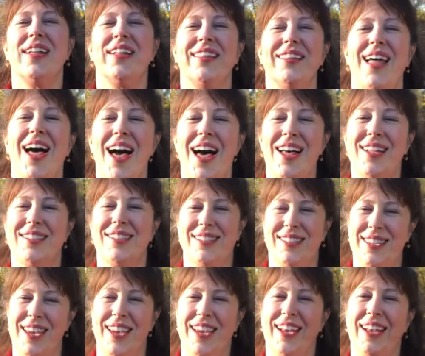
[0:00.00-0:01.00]
Let's
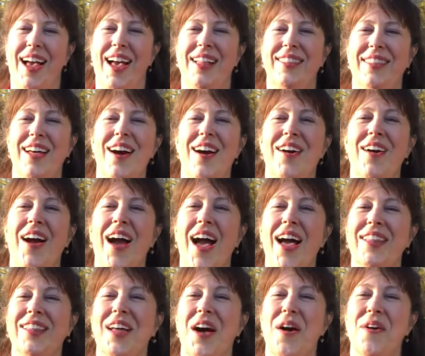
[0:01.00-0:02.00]
sing, hello,
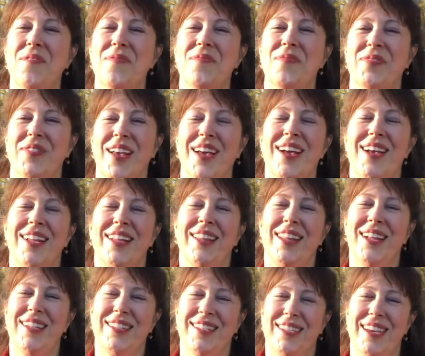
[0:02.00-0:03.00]
hello.
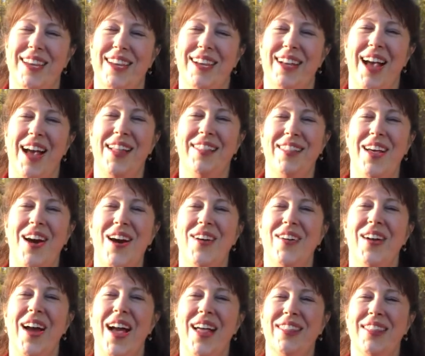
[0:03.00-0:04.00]
Let's sing, hello,
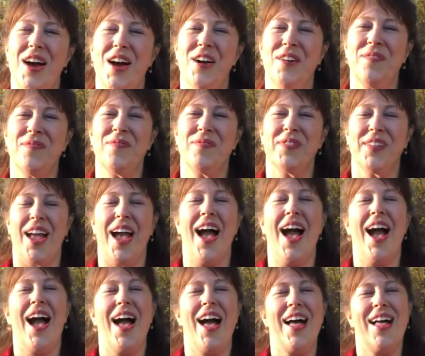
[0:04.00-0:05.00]
hello.
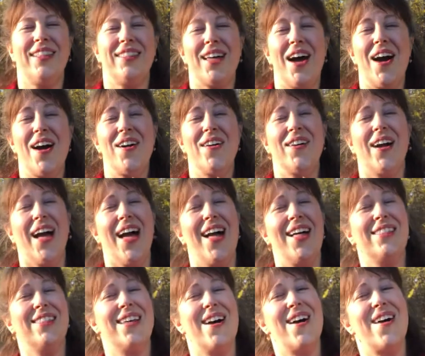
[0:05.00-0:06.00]
Hello,
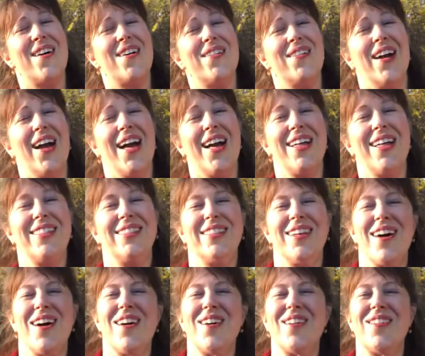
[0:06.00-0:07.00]
hello,
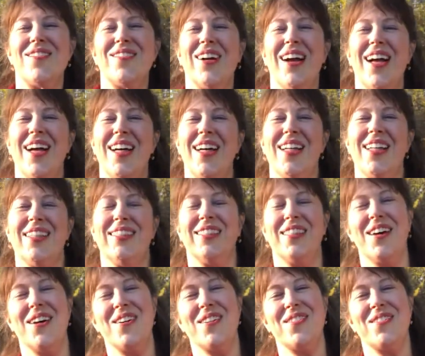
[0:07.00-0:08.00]
hello,
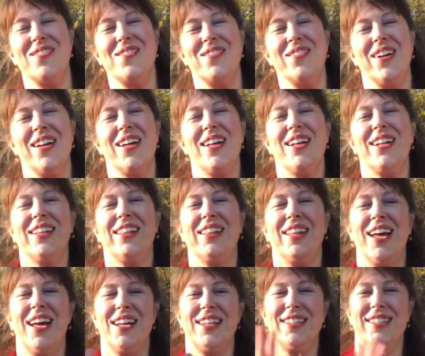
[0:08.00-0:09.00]
hello.
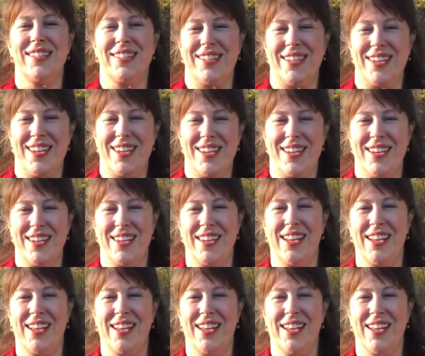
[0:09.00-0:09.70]
Let's sing.